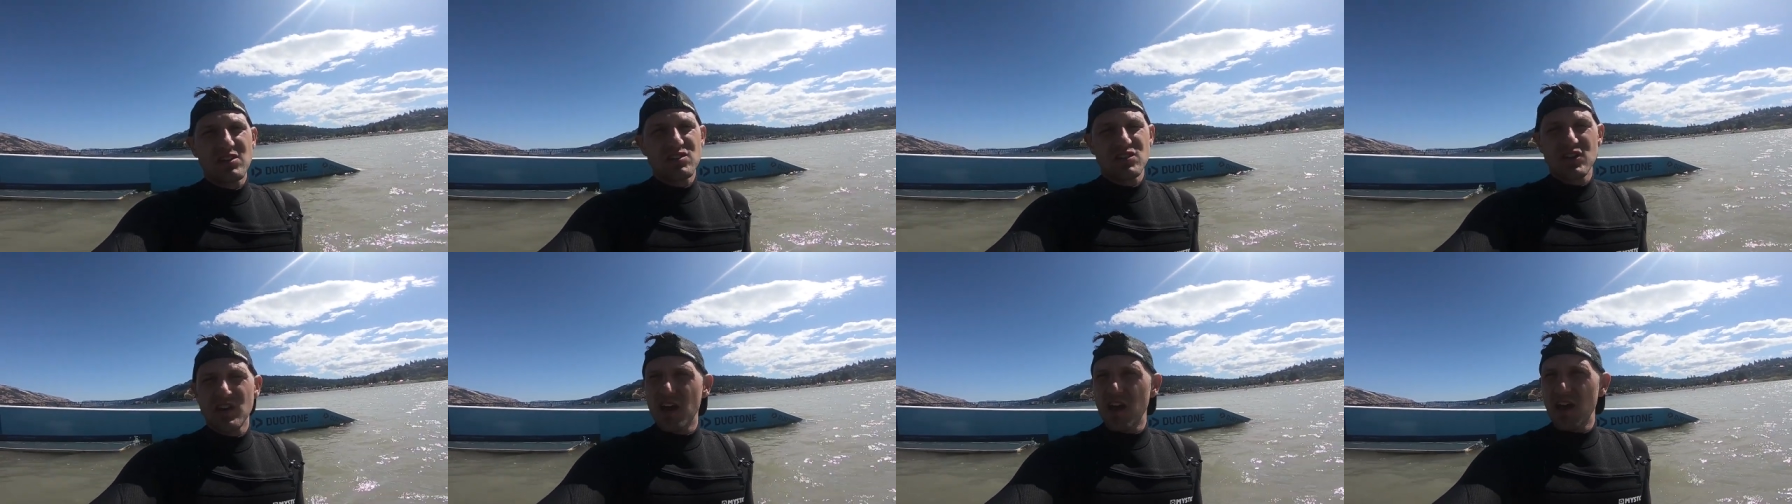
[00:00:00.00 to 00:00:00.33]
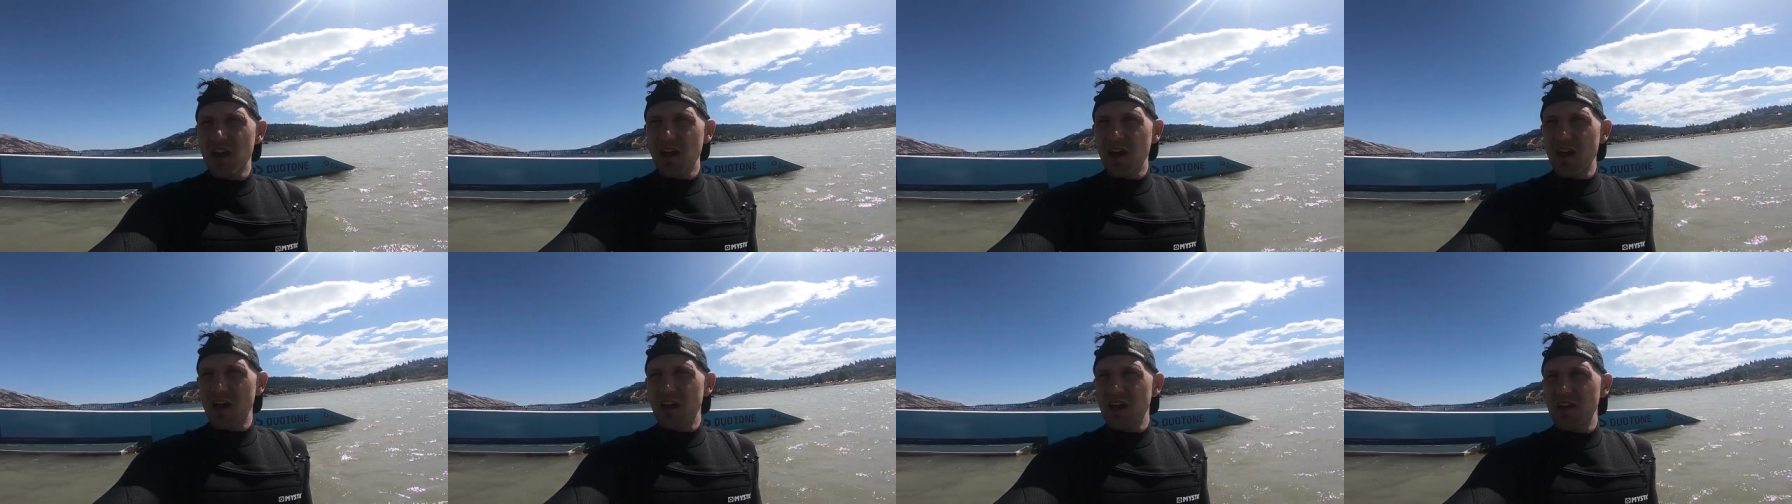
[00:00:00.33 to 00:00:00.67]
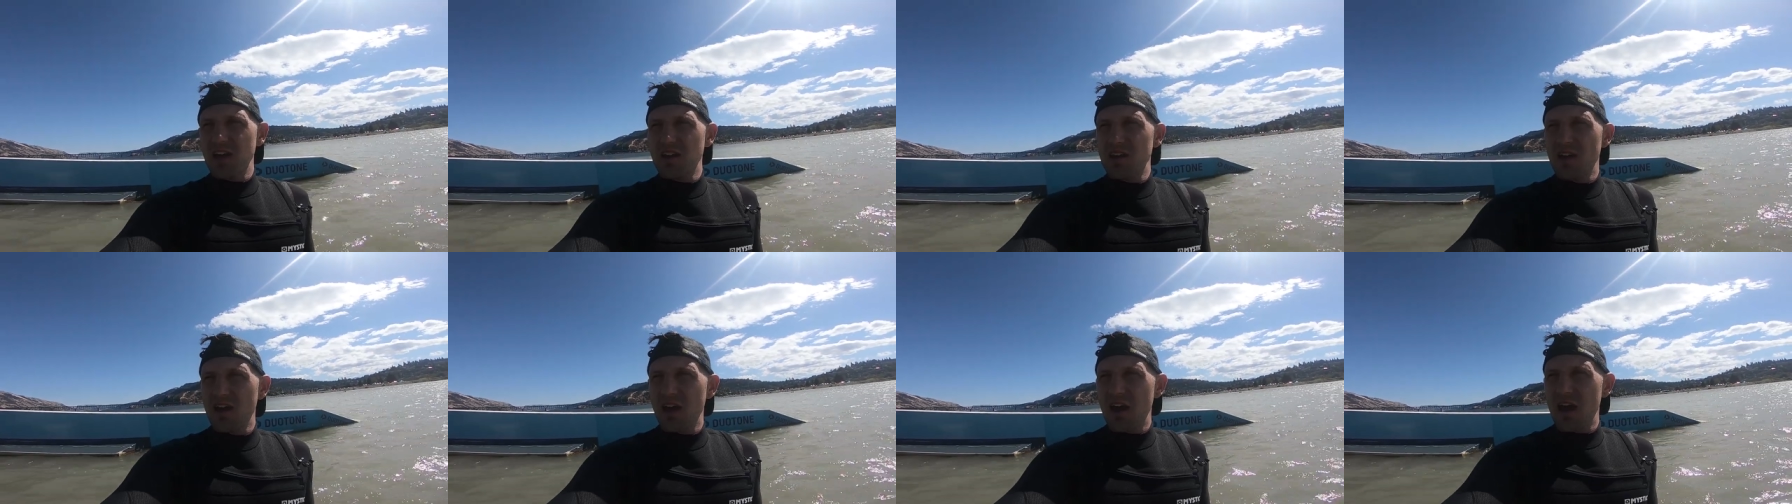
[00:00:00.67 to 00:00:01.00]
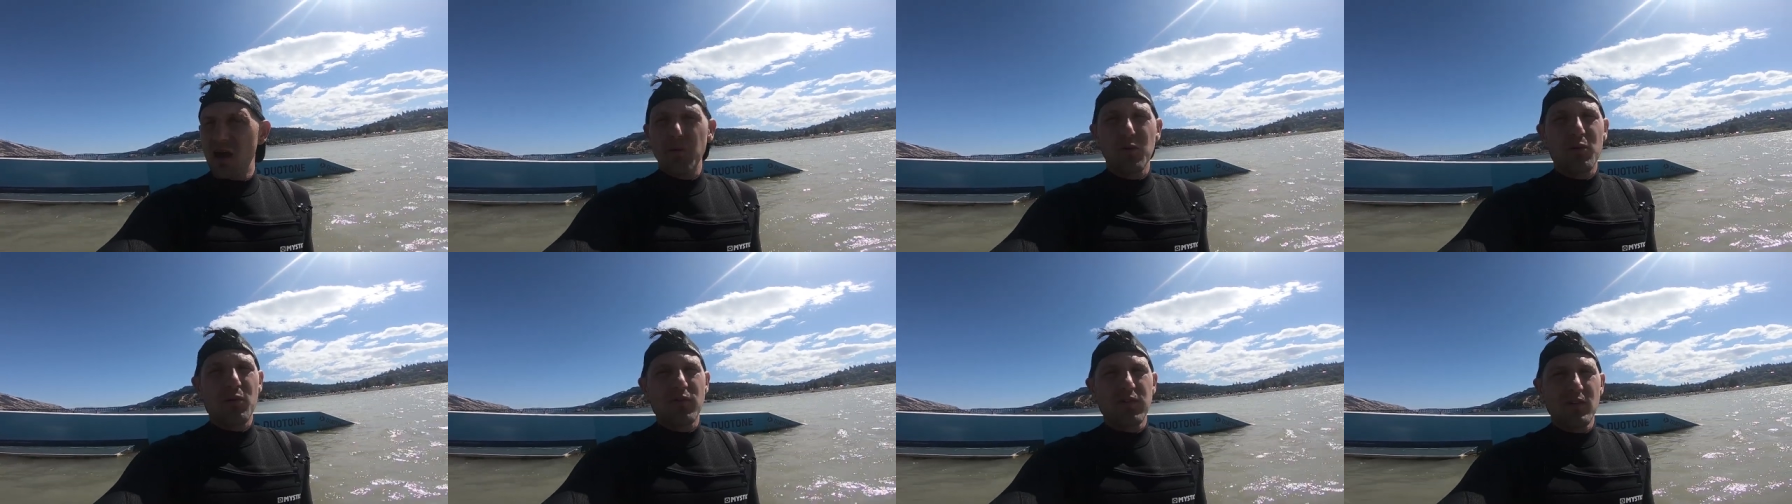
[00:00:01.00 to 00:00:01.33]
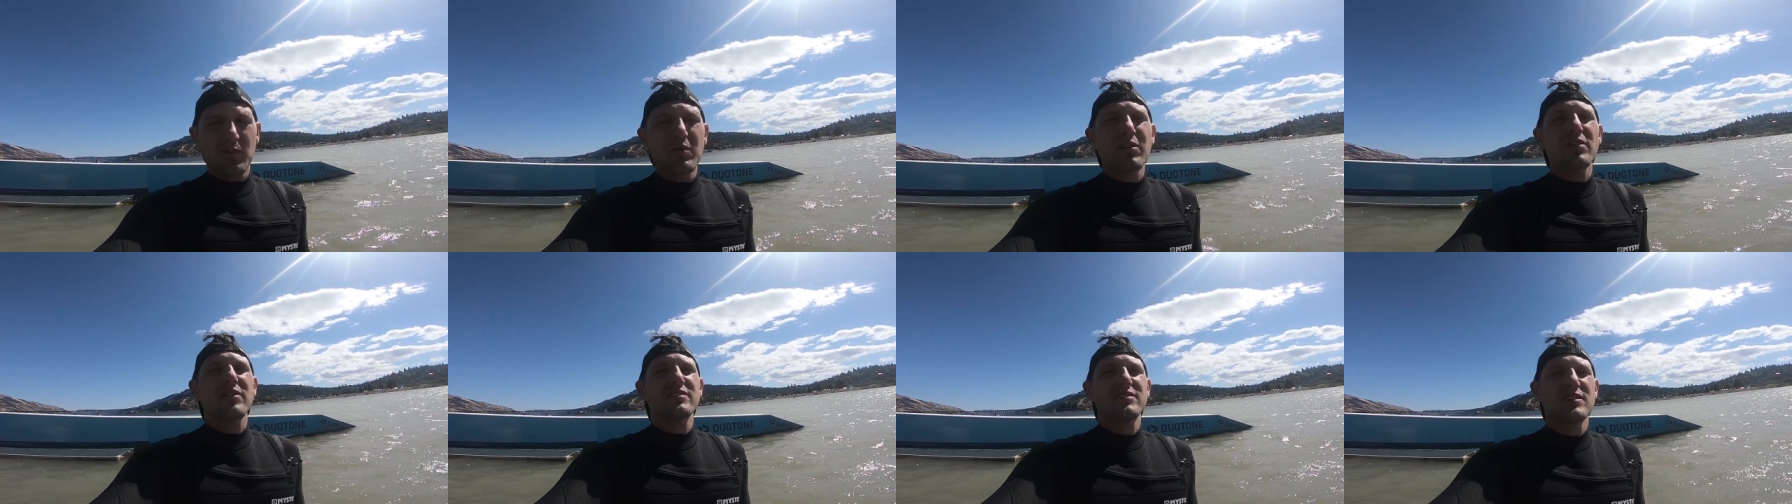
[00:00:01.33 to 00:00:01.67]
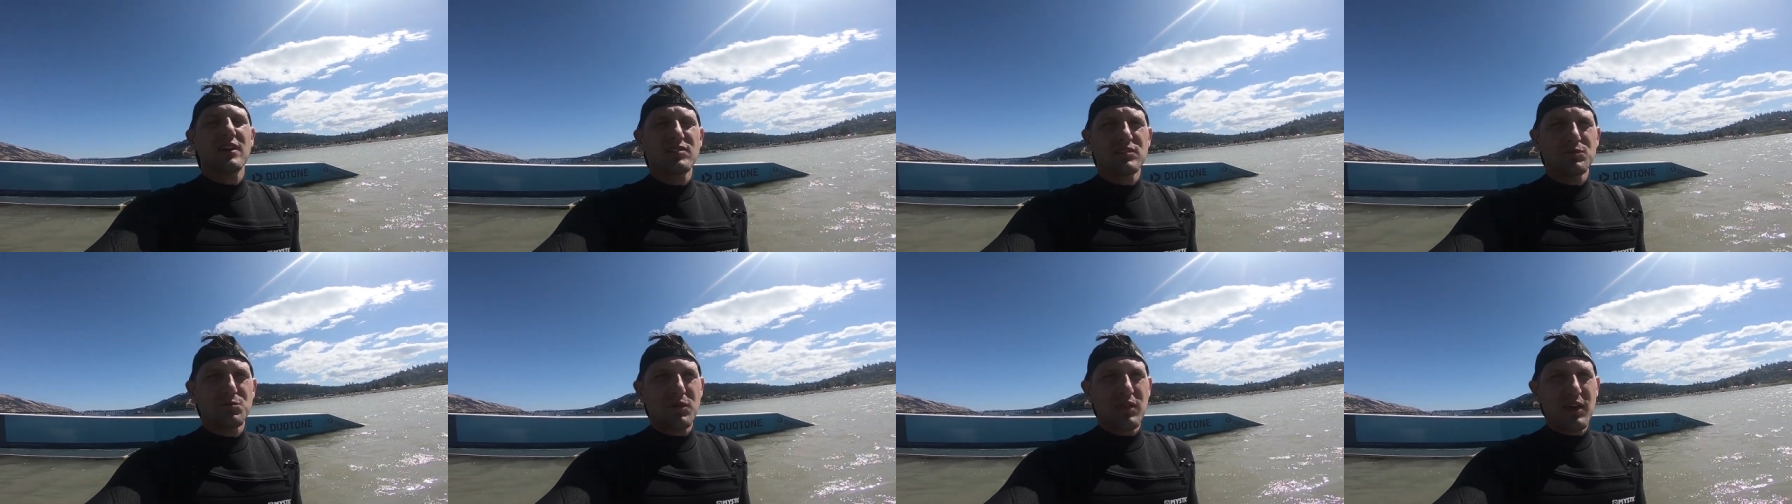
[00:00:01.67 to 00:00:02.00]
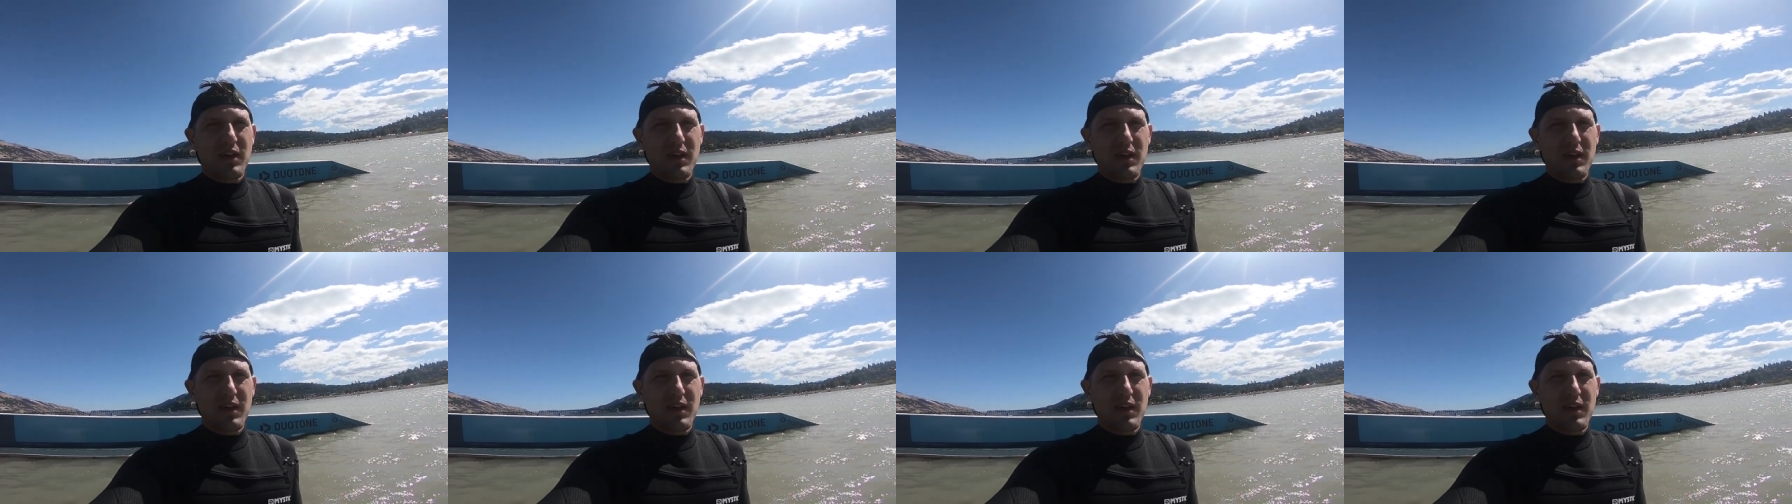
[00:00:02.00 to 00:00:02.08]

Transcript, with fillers: and we're gonna have a little session with